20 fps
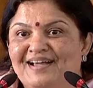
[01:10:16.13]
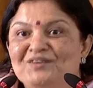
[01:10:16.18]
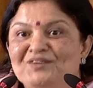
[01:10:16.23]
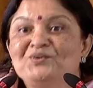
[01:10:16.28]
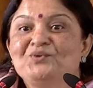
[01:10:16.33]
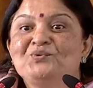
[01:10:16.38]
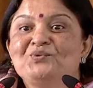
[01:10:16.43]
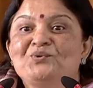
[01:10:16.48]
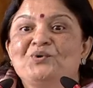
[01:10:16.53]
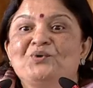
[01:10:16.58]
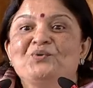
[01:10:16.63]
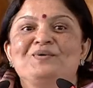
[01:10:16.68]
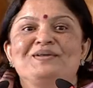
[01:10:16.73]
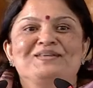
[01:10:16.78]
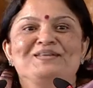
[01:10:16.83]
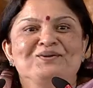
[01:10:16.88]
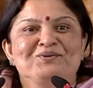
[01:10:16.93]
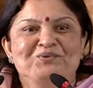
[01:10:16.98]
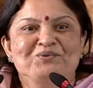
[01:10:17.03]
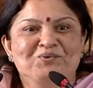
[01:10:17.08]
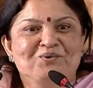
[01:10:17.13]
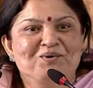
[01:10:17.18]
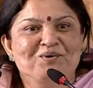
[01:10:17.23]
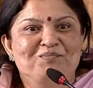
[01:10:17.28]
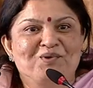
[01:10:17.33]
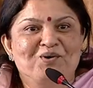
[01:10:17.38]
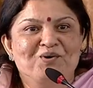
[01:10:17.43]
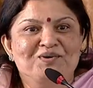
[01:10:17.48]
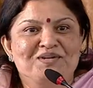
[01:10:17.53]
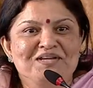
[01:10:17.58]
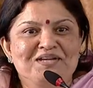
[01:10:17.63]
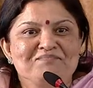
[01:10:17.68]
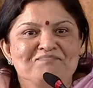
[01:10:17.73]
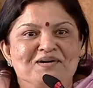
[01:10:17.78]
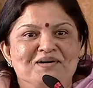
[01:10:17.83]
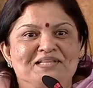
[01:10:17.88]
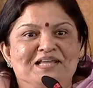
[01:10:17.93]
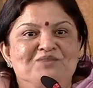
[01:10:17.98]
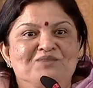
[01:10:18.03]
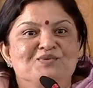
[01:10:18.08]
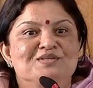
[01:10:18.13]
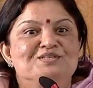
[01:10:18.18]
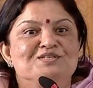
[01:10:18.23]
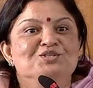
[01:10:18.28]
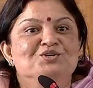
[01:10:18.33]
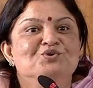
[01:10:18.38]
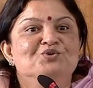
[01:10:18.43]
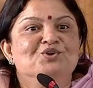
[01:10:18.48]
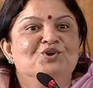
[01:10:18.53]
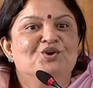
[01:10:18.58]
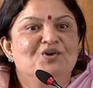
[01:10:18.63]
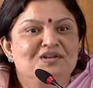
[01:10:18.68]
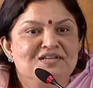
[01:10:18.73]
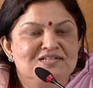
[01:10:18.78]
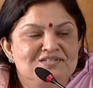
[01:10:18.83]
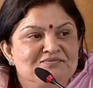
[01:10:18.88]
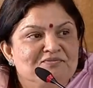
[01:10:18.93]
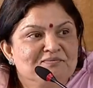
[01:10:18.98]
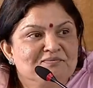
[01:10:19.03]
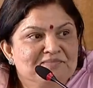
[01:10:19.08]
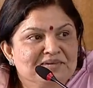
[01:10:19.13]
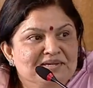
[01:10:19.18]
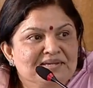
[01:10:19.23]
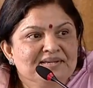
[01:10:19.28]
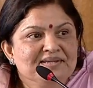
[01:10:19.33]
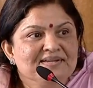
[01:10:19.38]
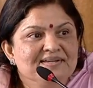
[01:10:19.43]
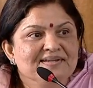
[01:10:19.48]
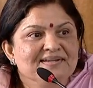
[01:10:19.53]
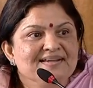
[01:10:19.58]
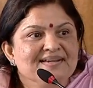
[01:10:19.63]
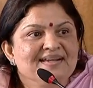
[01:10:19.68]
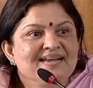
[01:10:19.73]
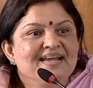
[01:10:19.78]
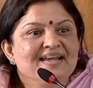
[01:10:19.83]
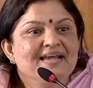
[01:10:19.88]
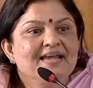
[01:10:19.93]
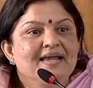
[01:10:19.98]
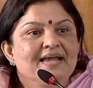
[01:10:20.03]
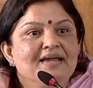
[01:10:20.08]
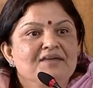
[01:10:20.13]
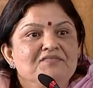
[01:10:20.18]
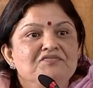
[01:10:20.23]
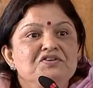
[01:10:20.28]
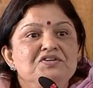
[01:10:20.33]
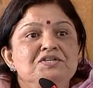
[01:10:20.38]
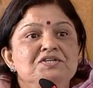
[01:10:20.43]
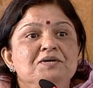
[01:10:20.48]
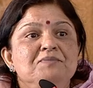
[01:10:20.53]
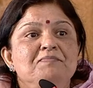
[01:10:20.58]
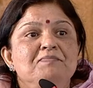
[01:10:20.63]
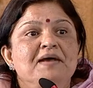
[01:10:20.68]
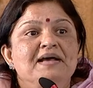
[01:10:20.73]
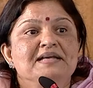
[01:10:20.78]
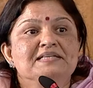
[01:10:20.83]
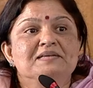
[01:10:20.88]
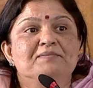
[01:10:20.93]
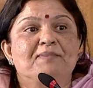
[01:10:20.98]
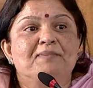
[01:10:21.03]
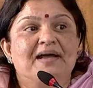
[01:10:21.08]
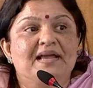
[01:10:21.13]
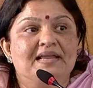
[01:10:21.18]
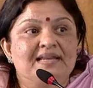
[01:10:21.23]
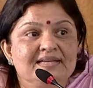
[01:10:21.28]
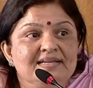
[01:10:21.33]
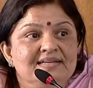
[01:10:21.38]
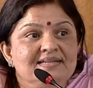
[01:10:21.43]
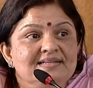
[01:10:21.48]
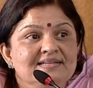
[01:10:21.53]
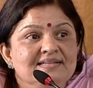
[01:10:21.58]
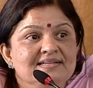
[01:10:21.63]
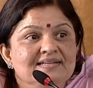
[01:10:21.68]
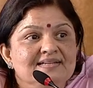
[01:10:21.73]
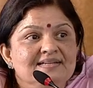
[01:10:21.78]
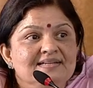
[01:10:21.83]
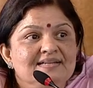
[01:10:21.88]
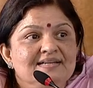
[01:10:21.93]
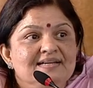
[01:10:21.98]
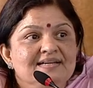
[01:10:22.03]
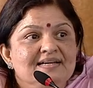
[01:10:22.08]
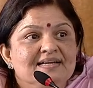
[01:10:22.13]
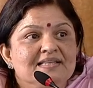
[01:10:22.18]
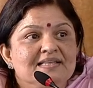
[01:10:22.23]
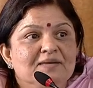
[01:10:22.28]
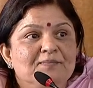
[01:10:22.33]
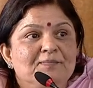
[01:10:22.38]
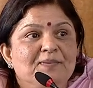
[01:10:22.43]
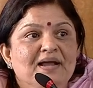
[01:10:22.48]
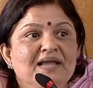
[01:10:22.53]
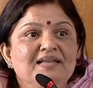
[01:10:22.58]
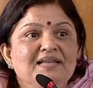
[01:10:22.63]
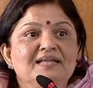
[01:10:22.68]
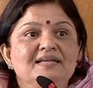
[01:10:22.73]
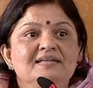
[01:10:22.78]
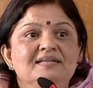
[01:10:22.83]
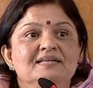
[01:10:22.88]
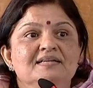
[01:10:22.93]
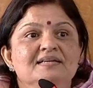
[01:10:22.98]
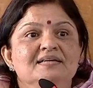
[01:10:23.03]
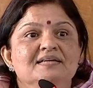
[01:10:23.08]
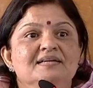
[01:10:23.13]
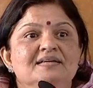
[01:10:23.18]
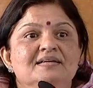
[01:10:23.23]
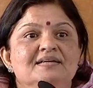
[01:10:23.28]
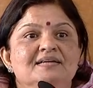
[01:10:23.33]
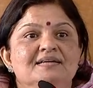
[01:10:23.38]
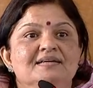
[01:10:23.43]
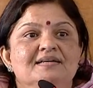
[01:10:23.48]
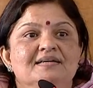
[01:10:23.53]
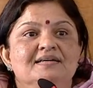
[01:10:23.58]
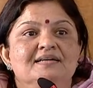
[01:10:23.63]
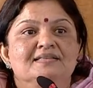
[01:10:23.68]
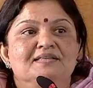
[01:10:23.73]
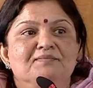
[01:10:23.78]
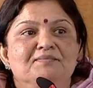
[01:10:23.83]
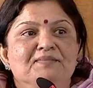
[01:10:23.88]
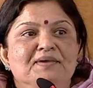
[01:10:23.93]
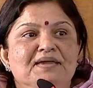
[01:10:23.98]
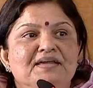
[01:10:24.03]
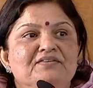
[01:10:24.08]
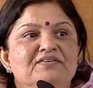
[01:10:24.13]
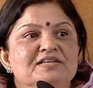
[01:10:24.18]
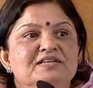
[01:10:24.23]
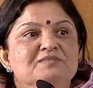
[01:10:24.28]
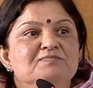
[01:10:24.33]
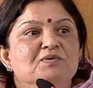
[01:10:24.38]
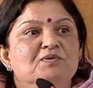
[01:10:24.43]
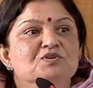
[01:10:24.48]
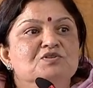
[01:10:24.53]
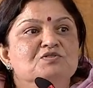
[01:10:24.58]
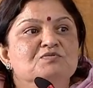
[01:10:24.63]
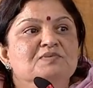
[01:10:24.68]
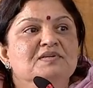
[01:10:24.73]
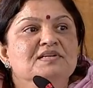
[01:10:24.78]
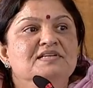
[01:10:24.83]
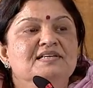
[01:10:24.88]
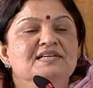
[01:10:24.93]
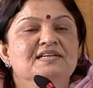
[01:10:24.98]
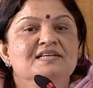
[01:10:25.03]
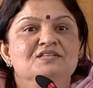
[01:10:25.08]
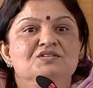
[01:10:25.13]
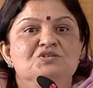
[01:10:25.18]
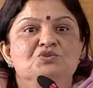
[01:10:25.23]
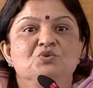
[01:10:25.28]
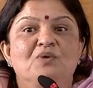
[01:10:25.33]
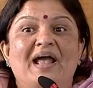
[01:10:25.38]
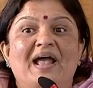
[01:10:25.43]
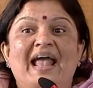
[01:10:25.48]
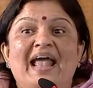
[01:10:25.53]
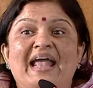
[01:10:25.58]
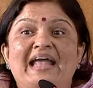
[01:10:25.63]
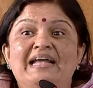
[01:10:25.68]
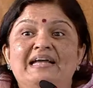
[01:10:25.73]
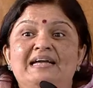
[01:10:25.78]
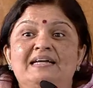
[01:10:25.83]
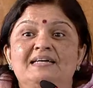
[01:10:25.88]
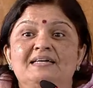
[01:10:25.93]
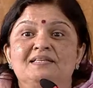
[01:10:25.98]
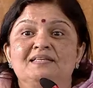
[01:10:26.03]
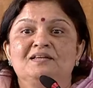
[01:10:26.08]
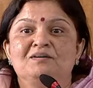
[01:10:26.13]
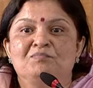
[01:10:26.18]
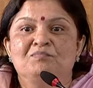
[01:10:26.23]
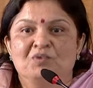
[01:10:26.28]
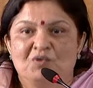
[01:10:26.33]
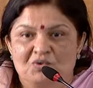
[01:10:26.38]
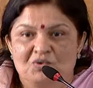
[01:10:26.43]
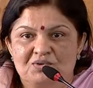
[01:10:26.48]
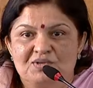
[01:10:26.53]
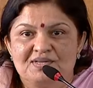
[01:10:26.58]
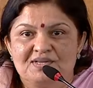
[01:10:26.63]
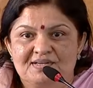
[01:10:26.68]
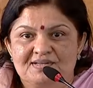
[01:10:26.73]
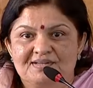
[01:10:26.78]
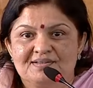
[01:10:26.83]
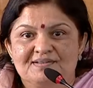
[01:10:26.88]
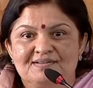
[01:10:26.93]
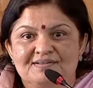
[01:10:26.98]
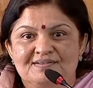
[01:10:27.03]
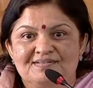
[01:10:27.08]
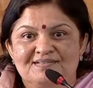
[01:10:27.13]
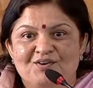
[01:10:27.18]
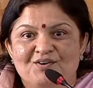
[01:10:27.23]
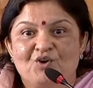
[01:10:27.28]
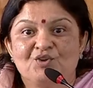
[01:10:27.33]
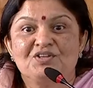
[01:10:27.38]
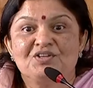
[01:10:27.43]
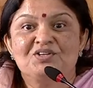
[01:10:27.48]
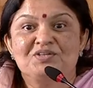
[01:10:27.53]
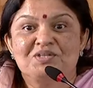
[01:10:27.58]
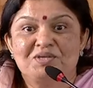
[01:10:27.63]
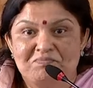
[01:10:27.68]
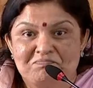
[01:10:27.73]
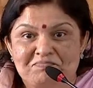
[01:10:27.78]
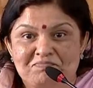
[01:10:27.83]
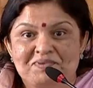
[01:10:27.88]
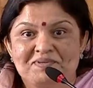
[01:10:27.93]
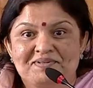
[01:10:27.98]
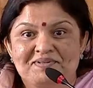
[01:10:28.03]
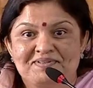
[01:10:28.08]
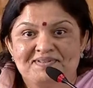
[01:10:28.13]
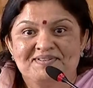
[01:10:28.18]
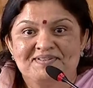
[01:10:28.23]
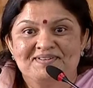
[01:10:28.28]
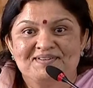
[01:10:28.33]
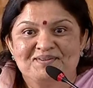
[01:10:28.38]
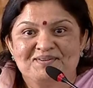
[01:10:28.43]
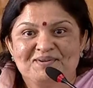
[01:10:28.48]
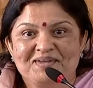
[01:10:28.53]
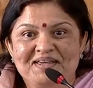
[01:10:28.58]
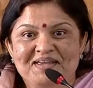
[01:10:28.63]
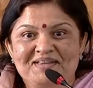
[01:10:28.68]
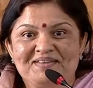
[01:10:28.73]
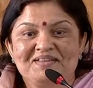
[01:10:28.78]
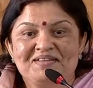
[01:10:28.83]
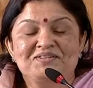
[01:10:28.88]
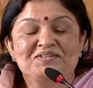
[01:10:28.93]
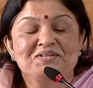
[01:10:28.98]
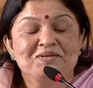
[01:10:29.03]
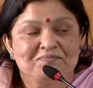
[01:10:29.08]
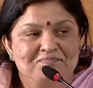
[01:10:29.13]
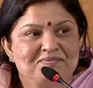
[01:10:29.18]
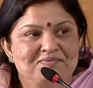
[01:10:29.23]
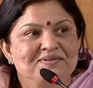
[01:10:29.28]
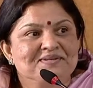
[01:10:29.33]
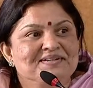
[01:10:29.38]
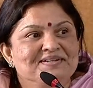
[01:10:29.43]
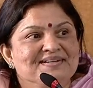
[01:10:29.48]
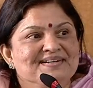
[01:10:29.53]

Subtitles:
I don't know whether you know about it, but that was new knowledge for me. Every ship has a pilot. The pilot, the main responsibility is to anchor the boat or the ship, okay? The ship.